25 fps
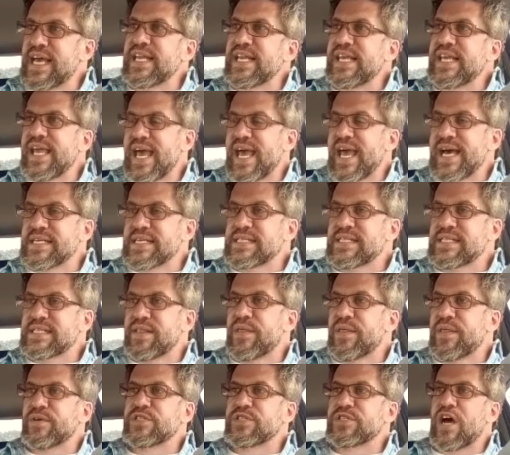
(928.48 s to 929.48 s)
yes, and
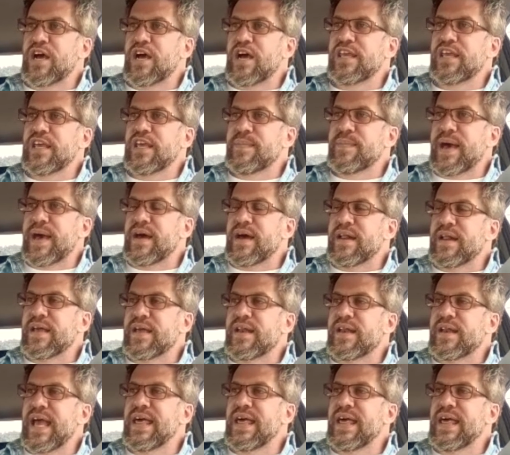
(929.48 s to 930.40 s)
then they're talking about it,